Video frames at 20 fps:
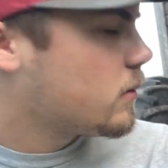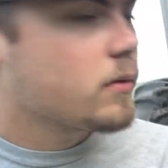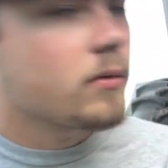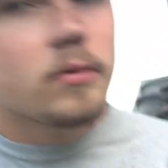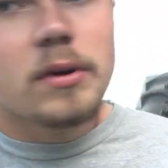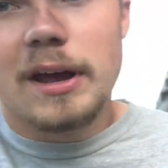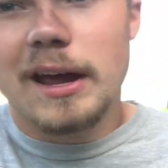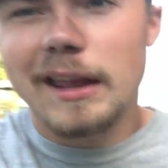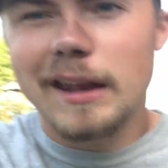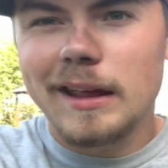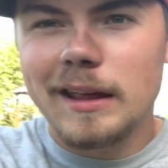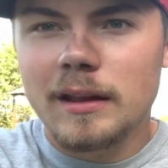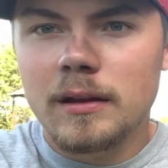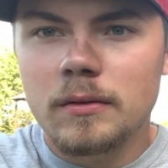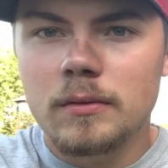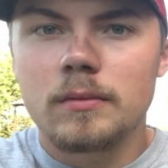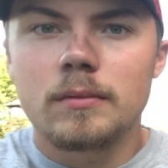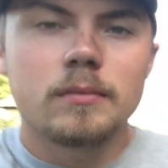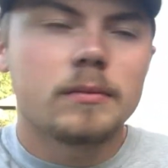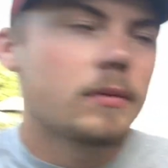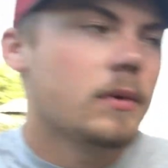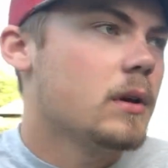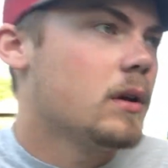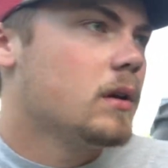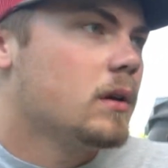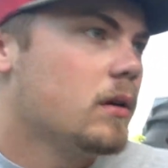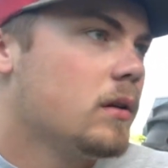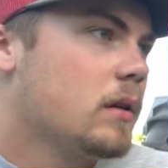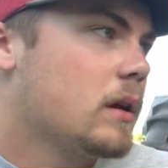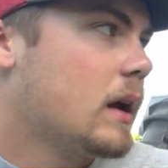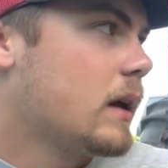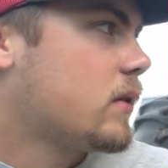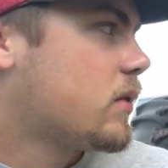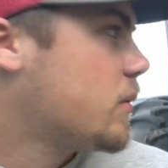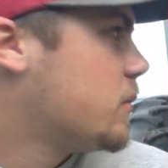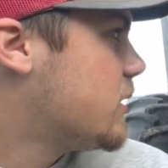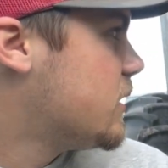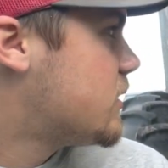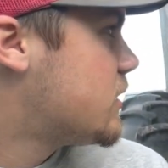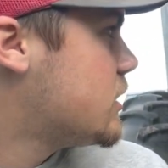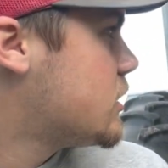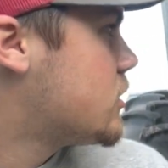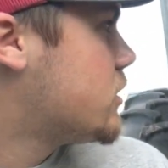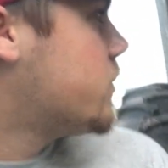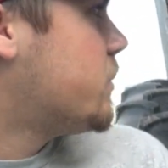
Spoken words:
kind of, we got some decision